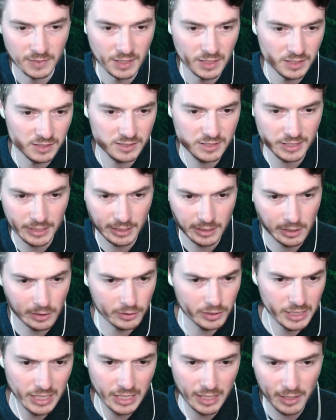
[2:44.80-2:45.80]
Sitting on the
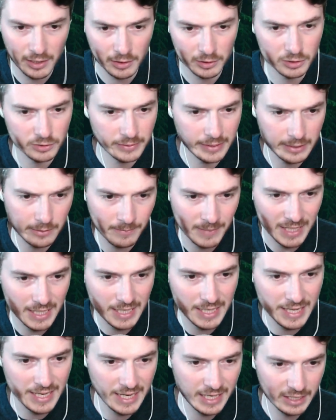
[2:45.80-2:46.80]
couch, sweat on my
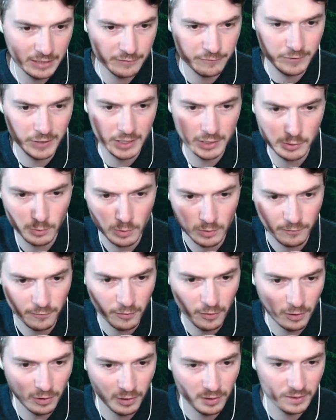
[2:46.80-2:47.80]
leg, I felt you will
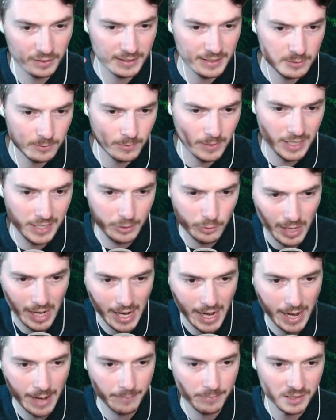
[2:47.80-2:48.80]
fall, that's why I
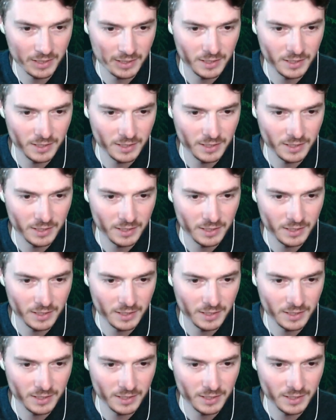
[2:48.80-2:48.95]
grab.